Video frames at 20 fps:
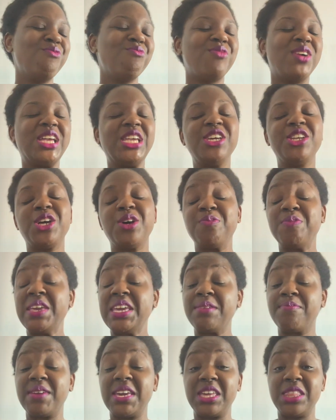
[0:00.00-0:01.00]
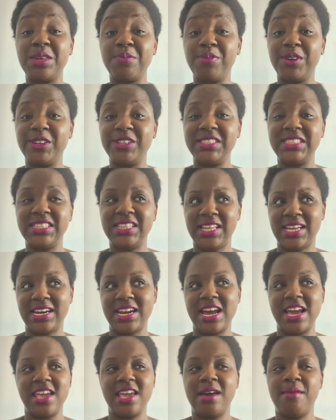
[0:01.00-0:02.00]
But you know, me being the person that
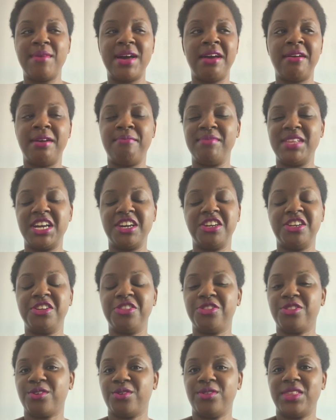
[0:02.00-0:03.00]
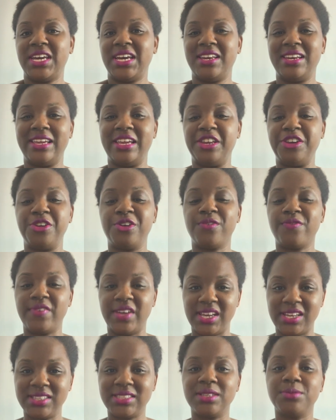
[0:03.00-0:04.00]
I am, I'm not going to throw that in your
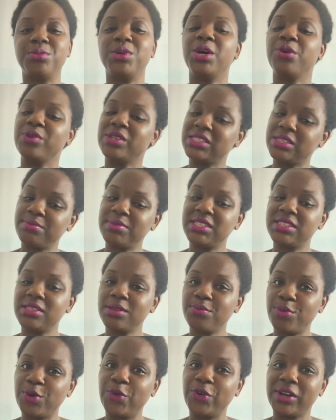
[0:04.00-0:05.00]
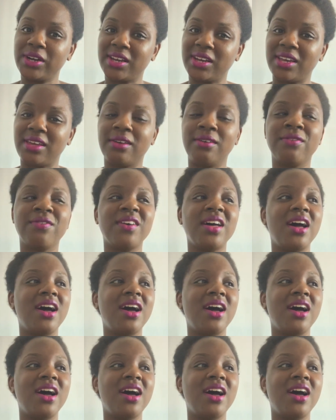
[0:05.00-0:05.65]
face. I'm going to be supportive.